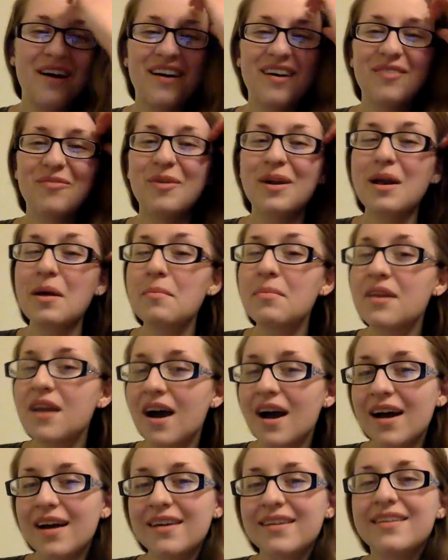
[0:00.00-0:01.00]
when I'm
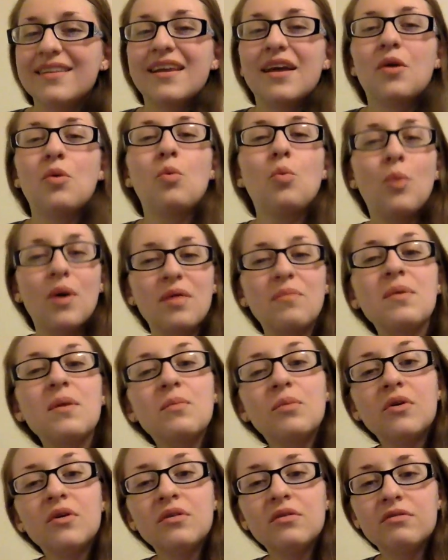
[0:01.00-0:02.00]
not like with
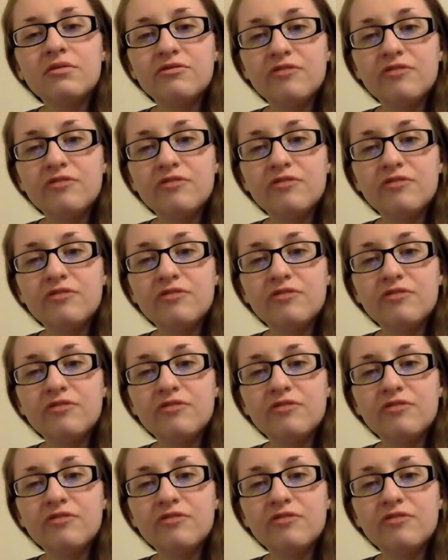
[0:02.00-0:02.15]
people